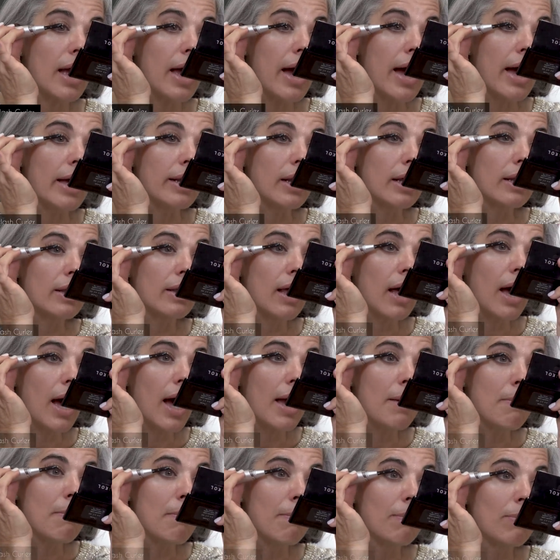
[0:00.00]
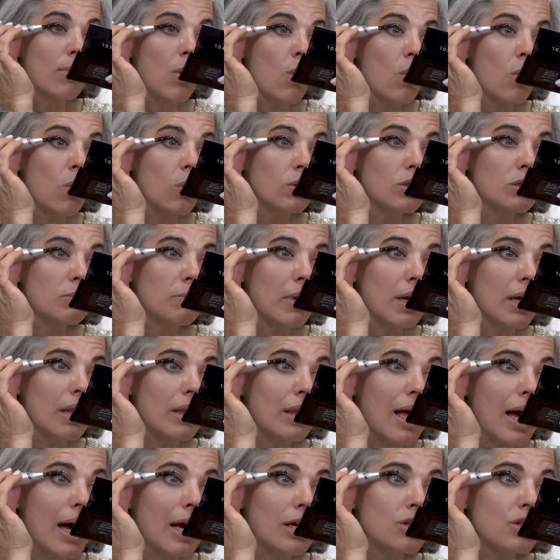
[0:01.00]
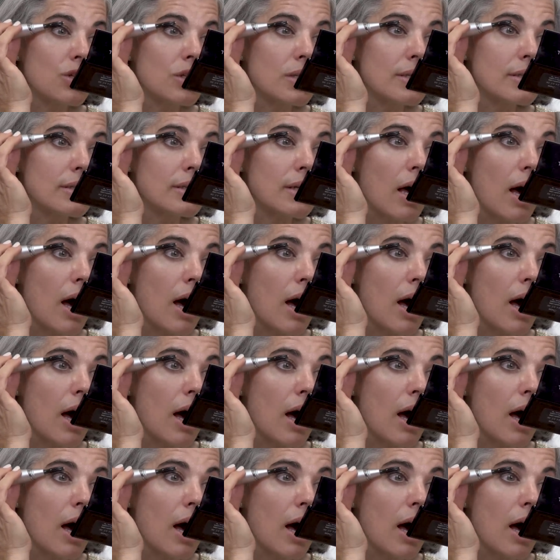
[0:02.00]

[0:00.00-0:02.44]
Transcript: and then I mold my lashes